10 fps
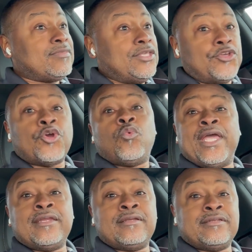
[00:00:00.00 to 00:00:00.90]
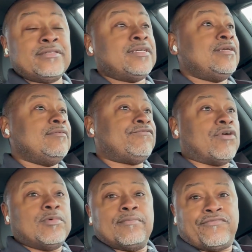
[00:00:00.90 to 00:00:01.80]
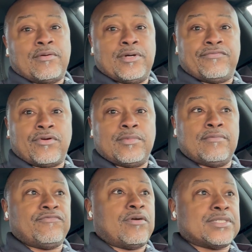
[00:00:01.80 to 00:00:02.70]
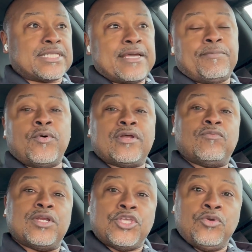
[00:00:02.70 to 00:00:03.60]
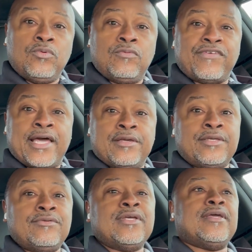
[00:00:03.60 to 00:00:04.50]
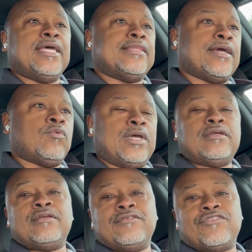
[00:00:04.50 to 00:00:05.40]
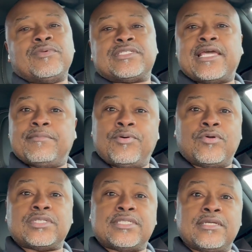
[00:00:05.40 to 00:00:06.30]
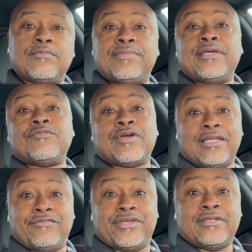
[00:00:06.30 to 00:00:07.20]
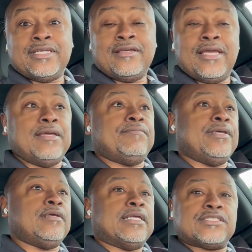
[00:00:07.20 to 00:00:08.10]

you're winning from a standpoint of what you value, and they're winning from a standpoint of still being relevant and